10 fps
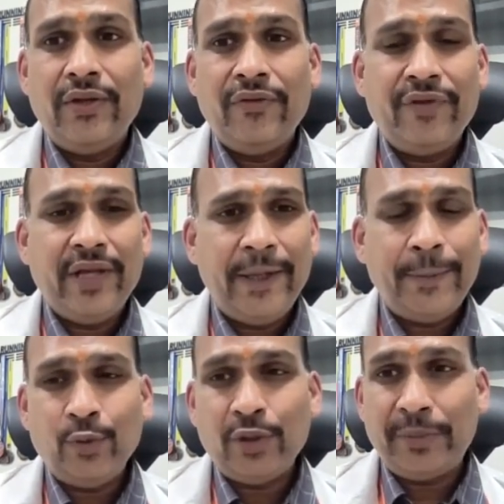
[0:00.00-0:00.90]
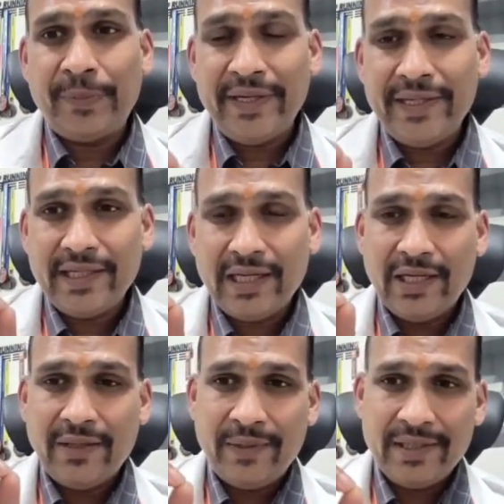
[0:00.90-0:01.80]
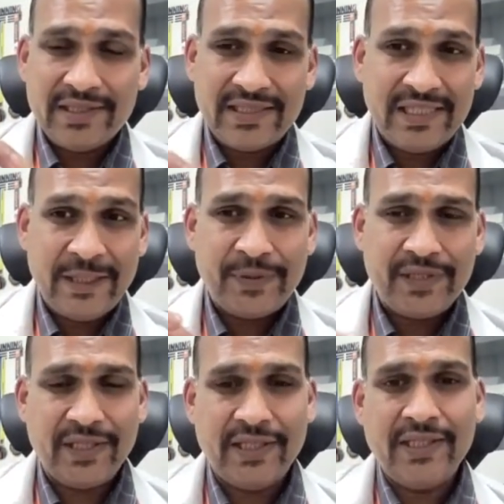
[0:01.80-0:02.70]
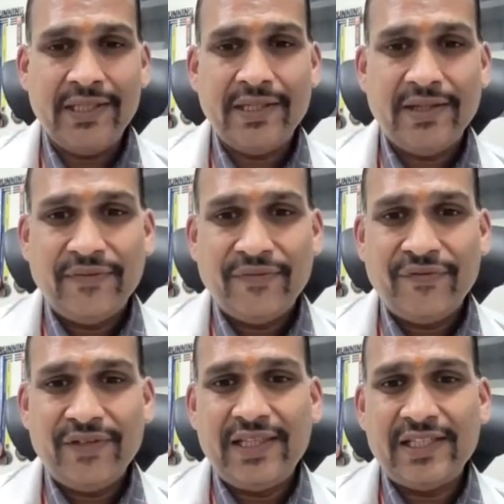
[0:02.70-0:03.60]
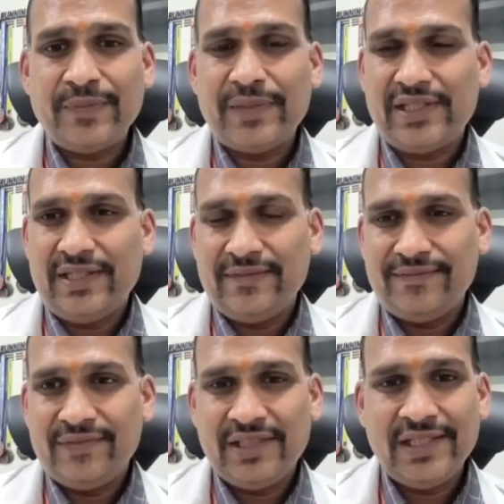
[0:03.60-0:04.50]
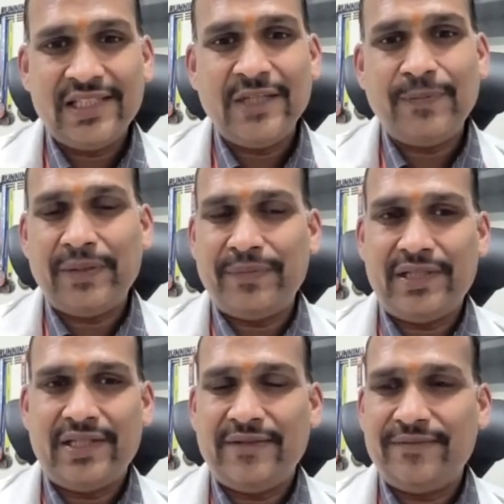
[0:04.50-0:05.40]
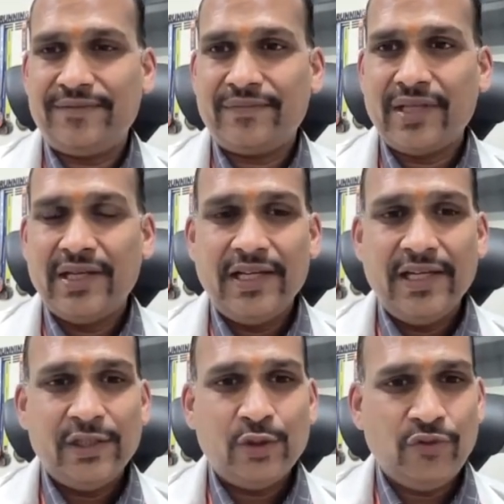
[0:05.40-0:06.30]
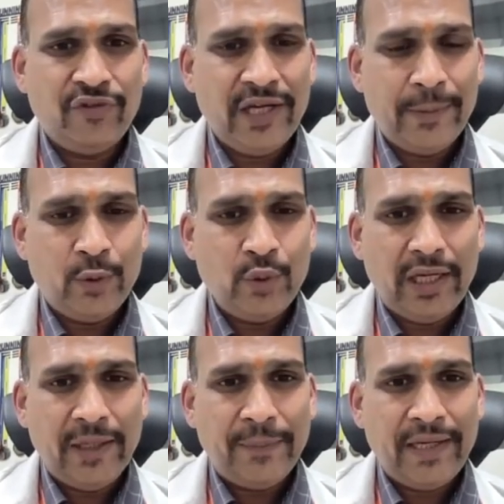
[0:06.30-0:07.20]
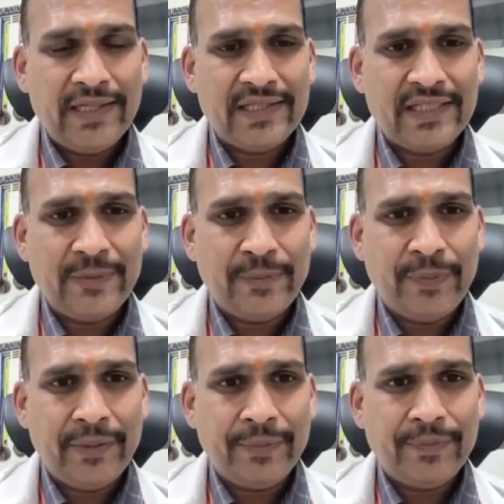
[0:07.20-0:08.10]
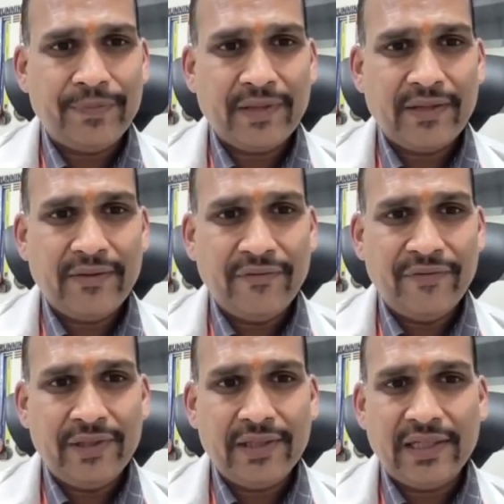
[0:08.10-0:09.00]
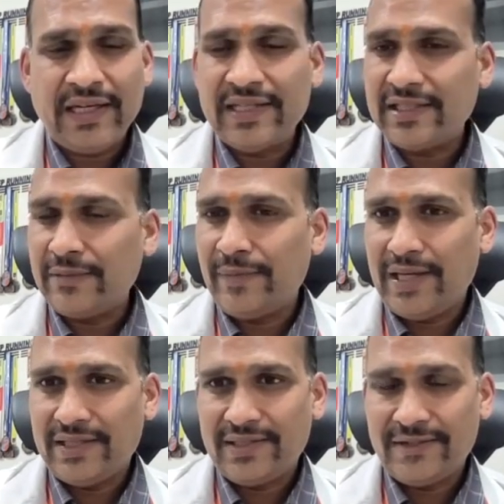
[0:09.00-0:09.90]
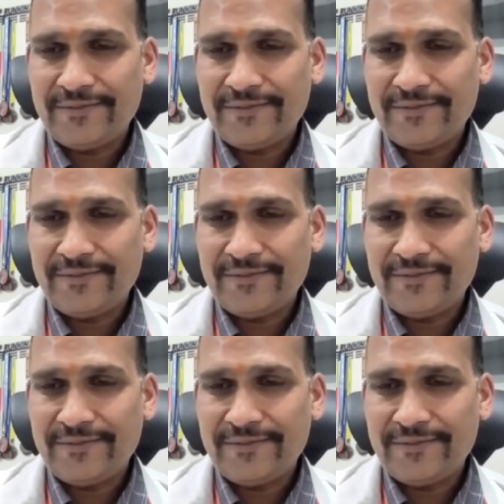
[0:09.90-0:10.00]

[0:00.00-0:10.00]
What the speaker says: we have to repeat our sleep study with this machine. This is CPAP machine. So we have to apply CPAP with nasal mask.